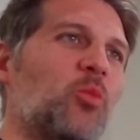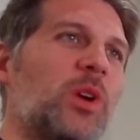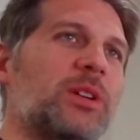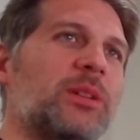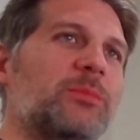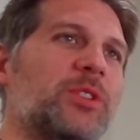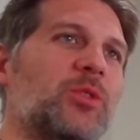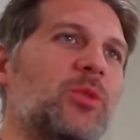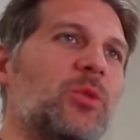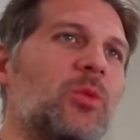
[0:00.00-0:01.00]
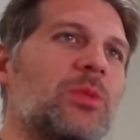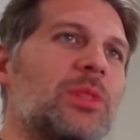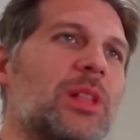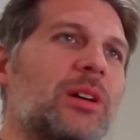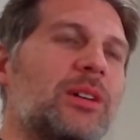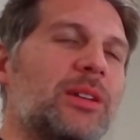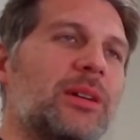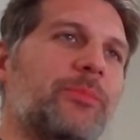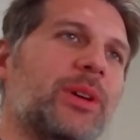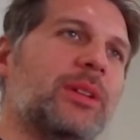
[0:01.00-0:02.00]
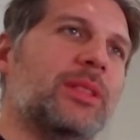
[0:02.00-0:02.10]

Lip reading: Welcome to Lawed Up.